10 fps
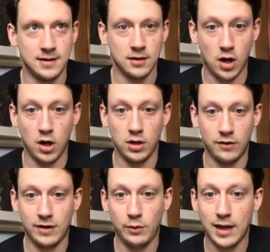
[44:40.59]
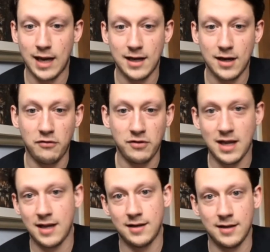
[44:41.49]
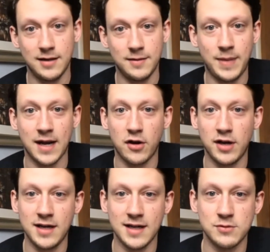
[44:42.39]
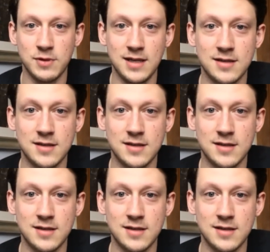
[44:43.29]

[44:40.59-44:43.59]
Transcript: Got a lovely weekend off, and then back on it next week.